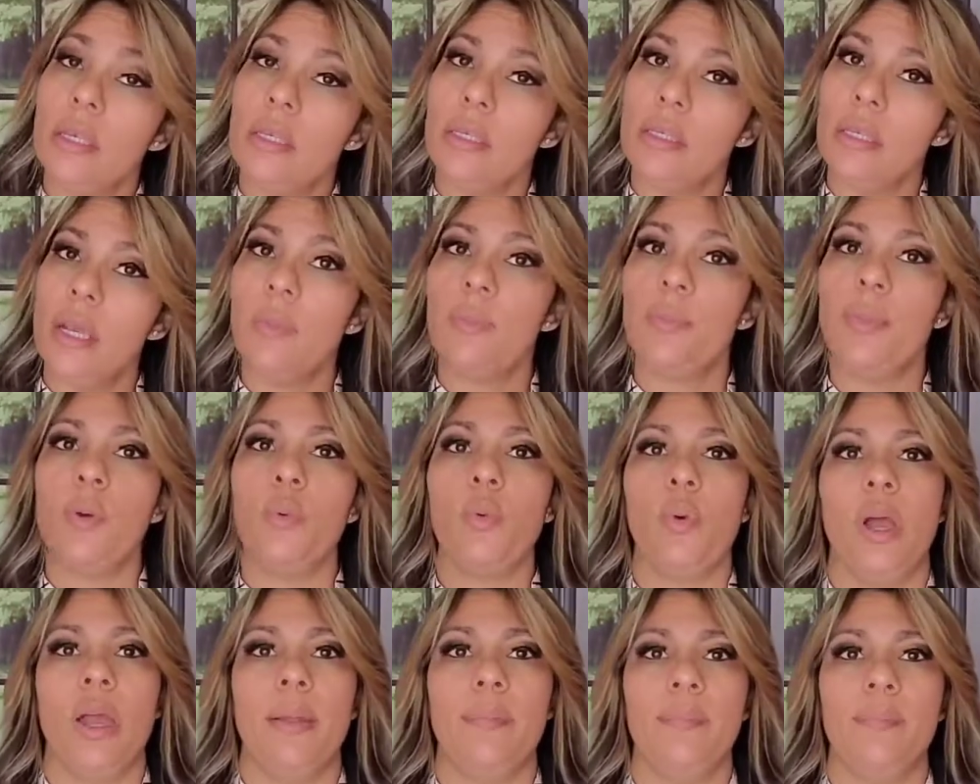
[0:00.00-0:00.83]
Number
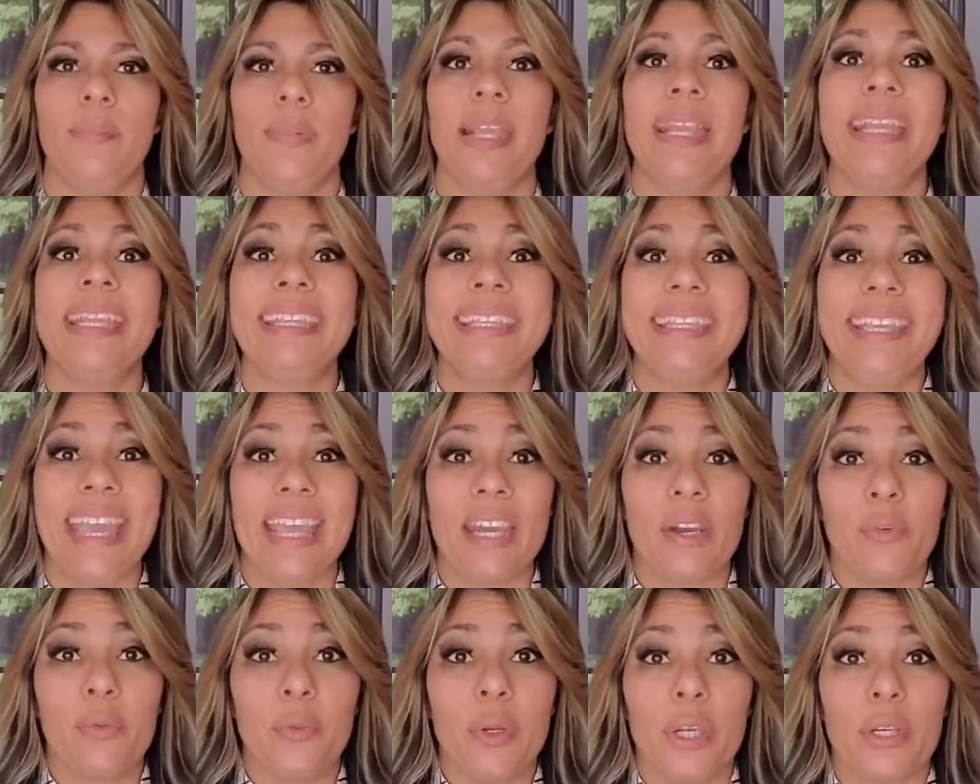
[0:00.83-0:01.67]
one,
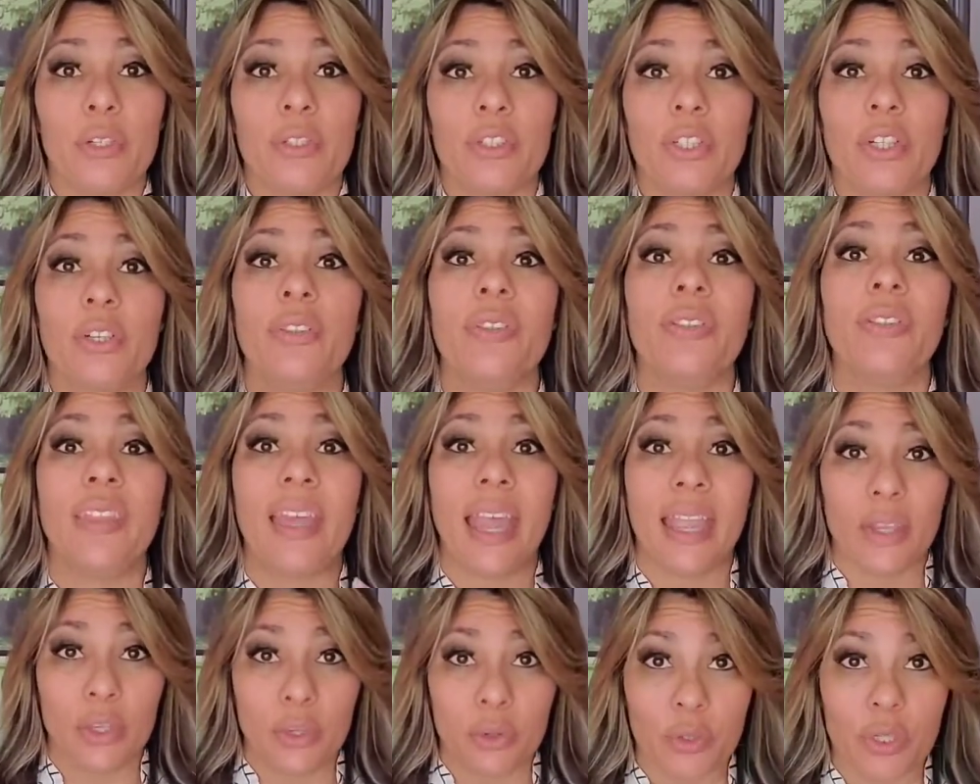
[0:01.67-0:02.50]
get a realtor
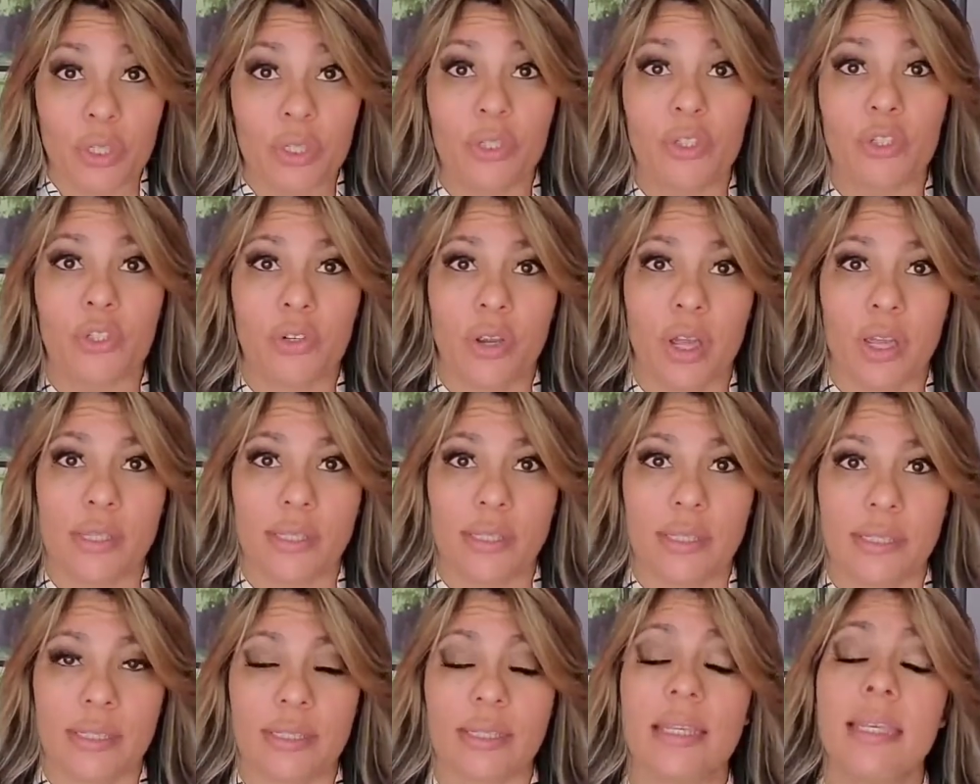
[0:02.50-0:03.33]
that you can
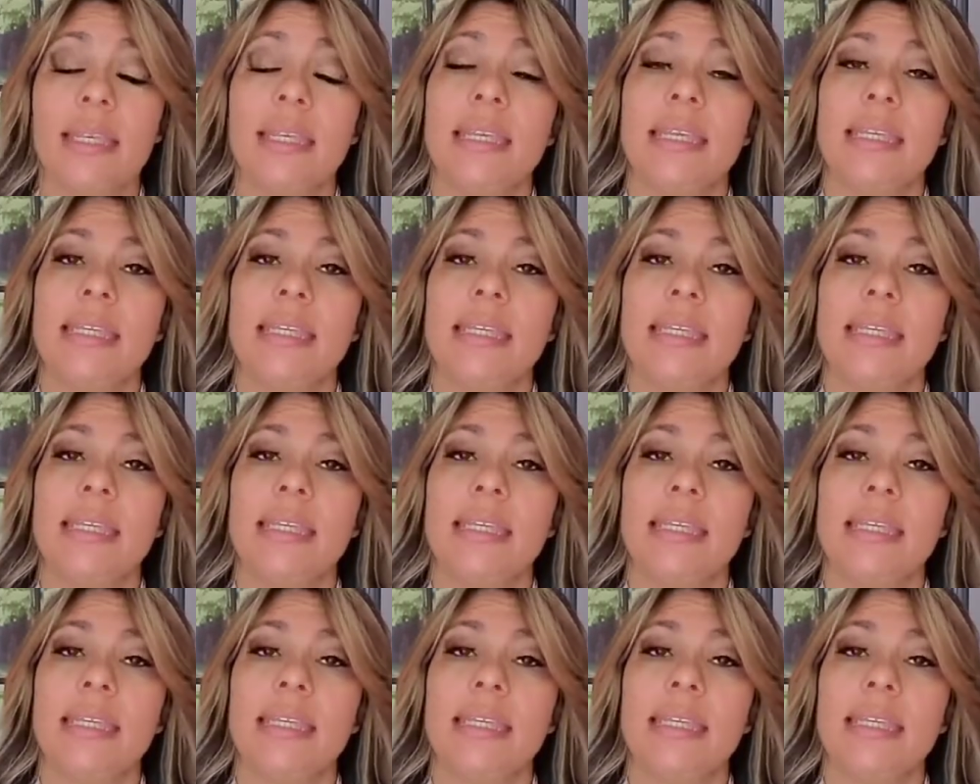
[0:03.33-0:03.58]
trust.